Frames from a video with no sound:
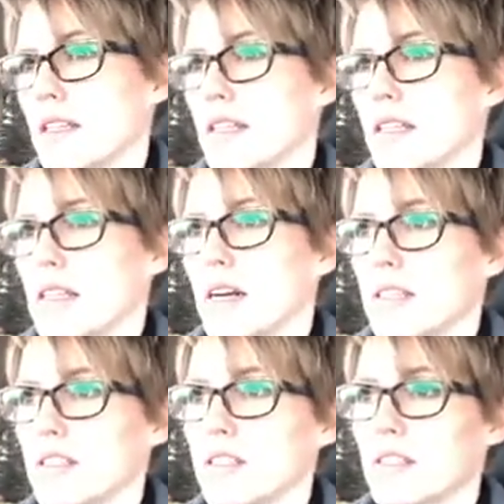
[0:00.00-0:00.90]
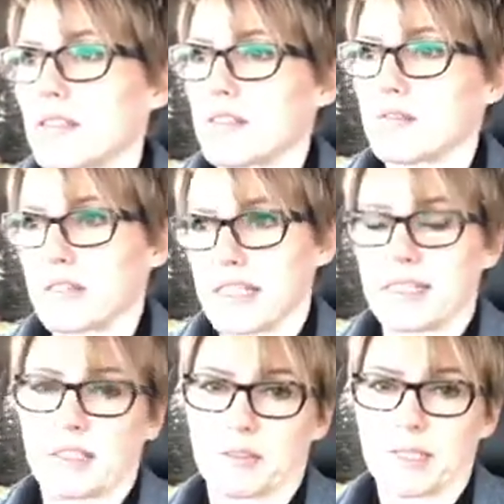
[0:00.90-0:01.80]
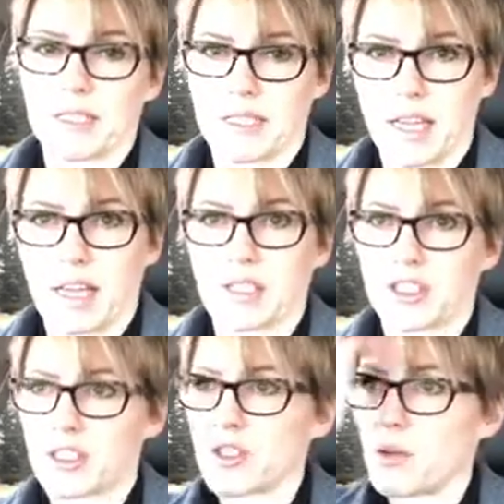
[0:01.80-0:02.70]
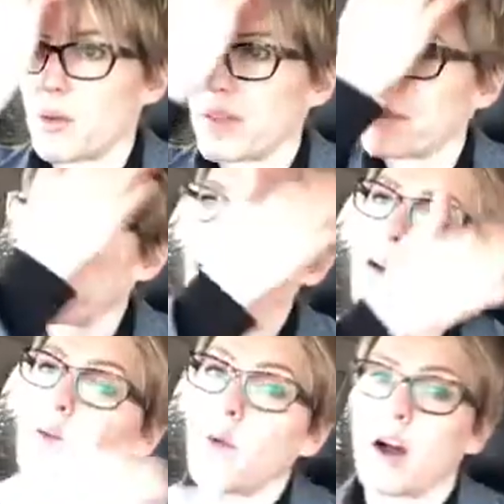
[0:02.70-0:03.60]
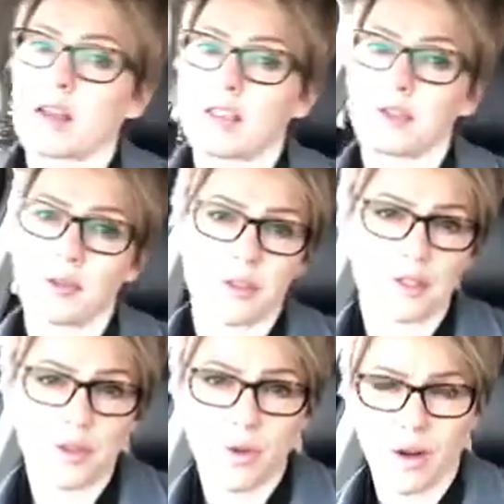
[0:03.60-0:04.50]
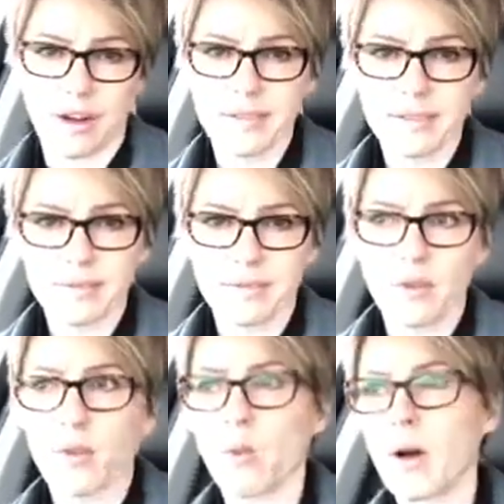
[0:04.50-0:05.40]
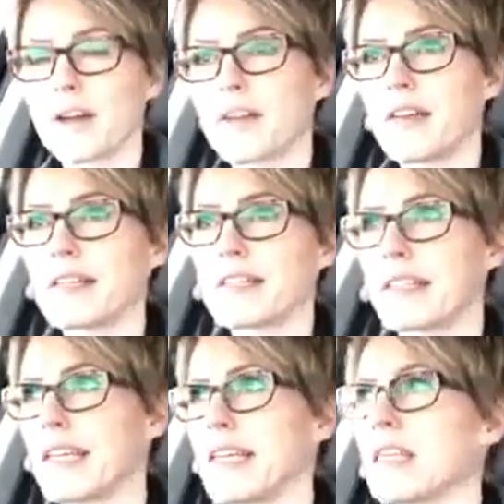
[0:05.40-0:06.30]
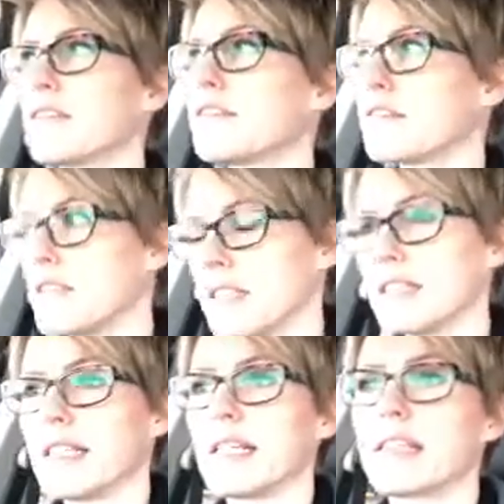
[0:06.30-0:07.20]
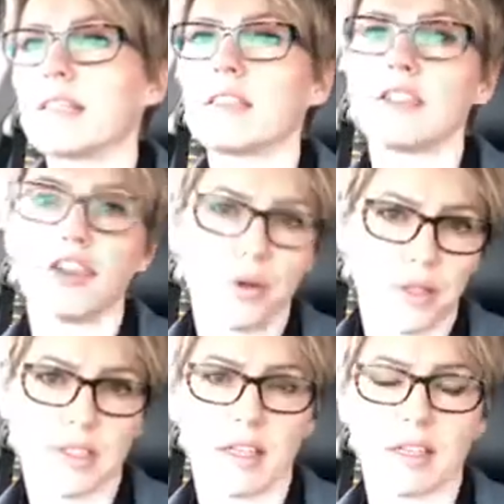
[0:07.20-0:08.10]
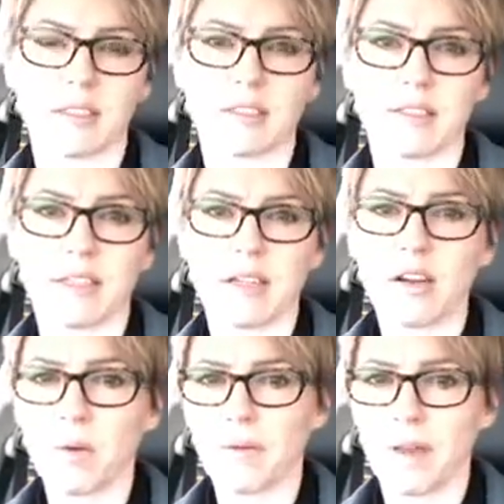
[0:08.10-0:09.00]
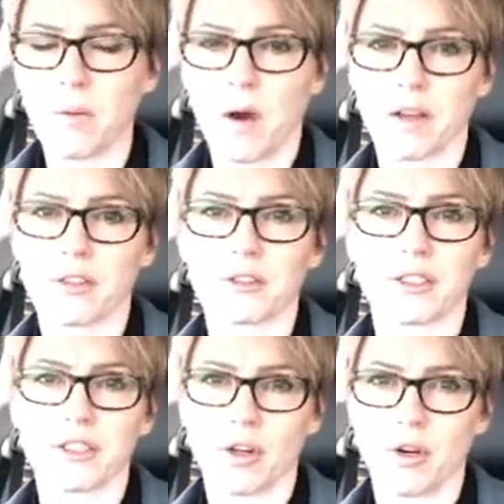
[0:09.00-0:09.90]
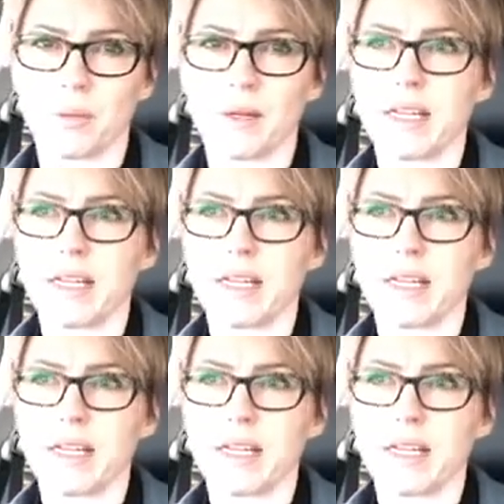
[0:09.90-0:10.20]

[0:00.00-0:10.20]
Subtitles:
The other reasons we stage. So when the buyer walks through the door, what are they seeing, feeling, noticing when they walk through your home?